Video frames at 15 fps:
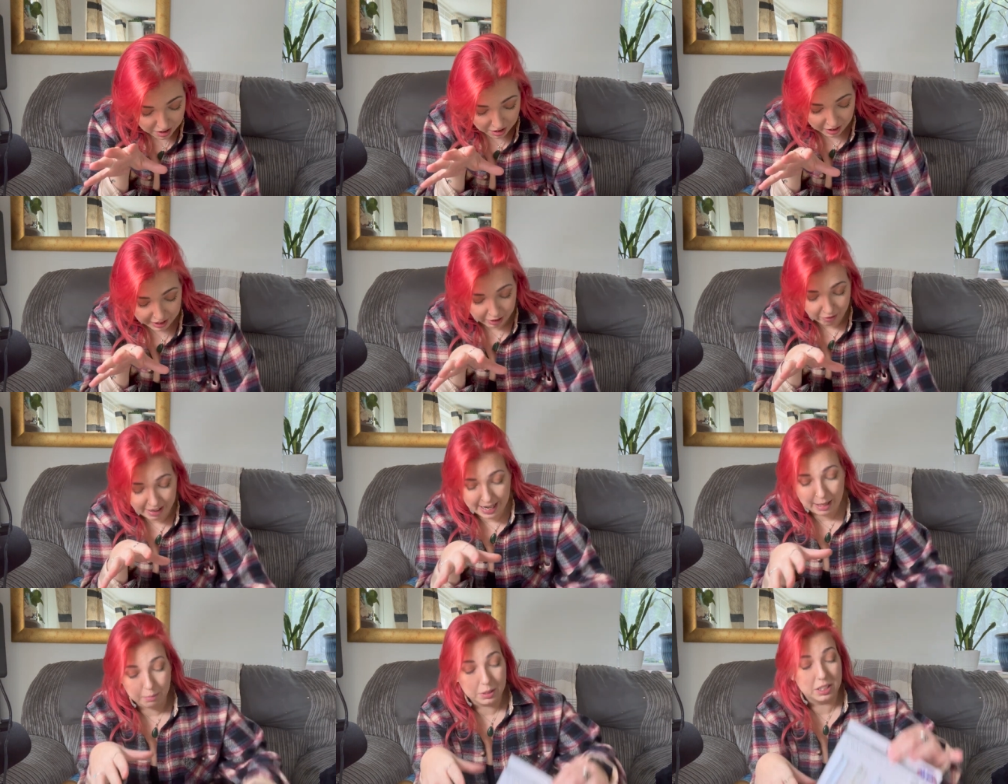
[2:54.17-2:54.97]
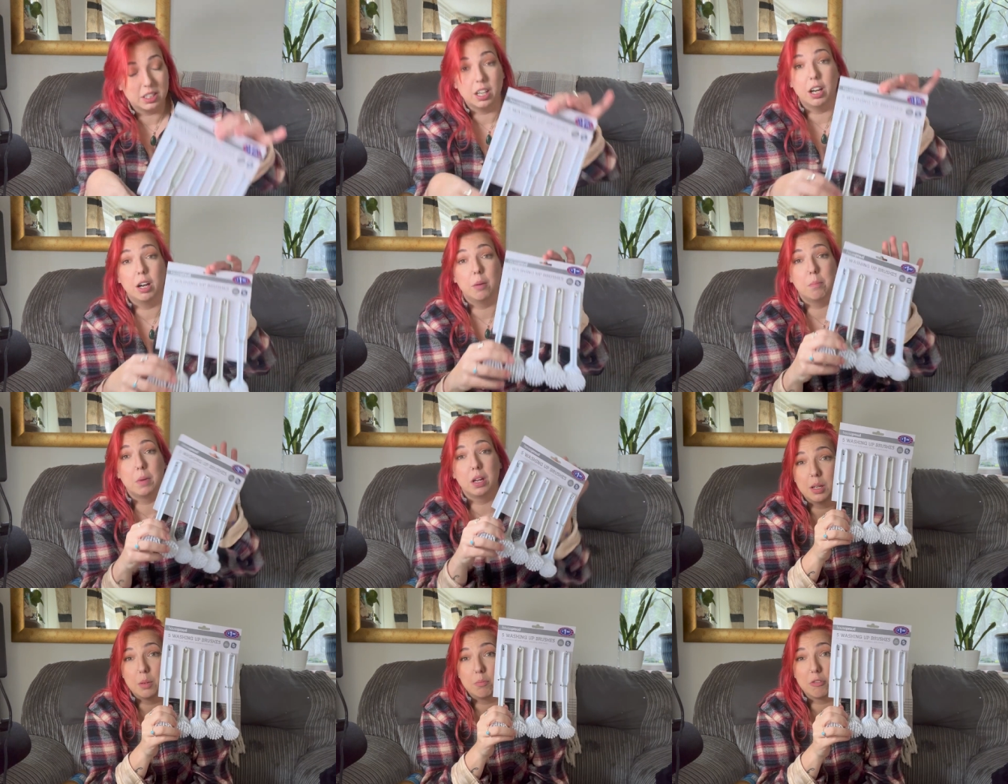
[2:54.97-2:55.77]
I grabbed
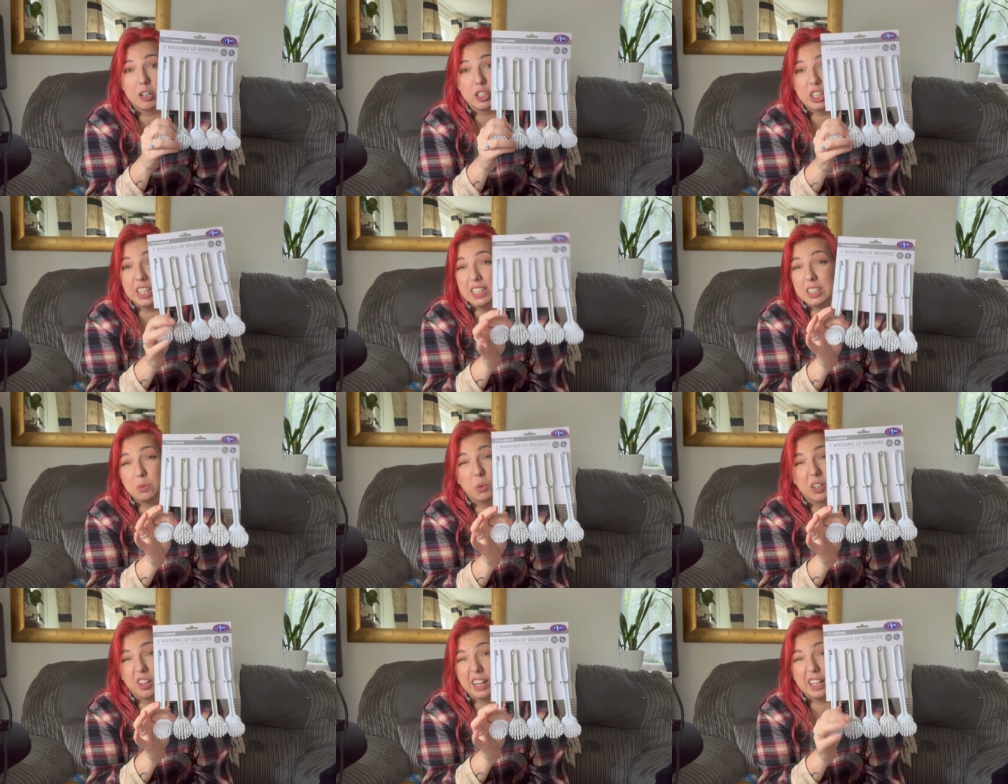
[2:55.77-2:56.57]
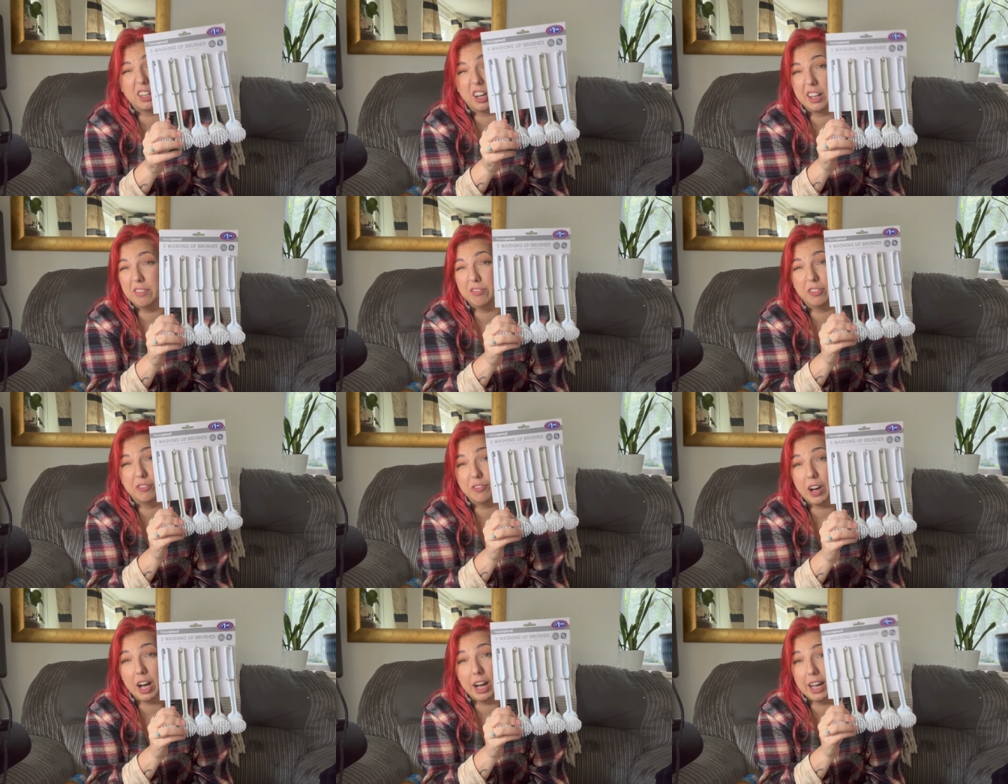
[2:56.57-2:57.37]
some brushes, £1.99 for
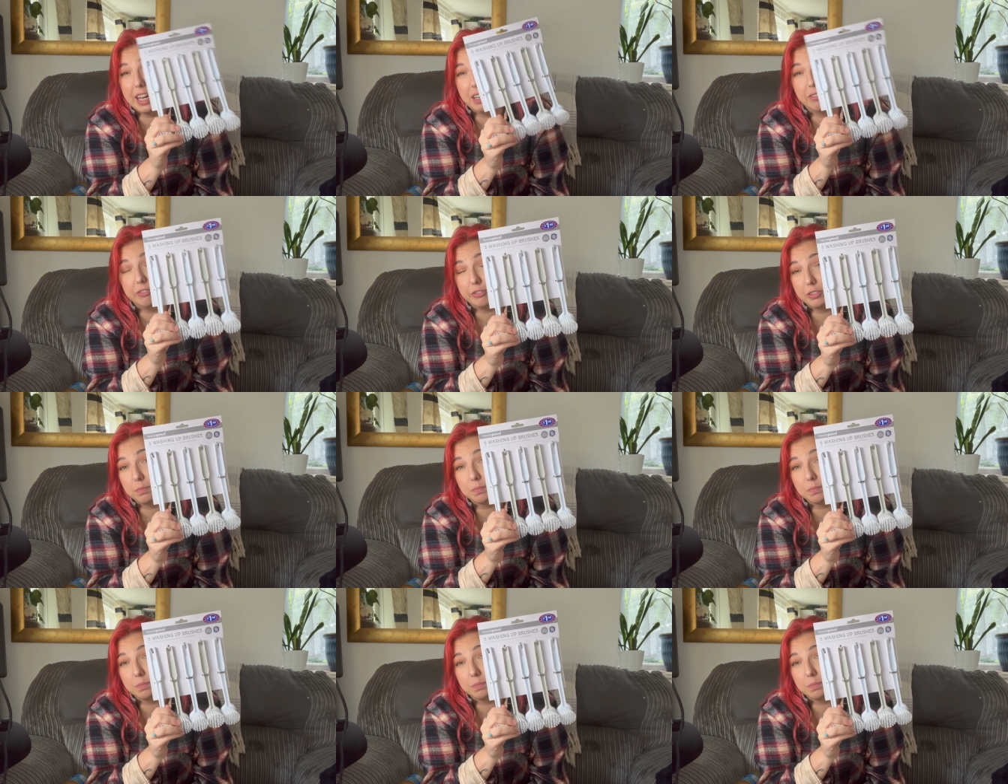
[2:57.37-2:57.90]
5.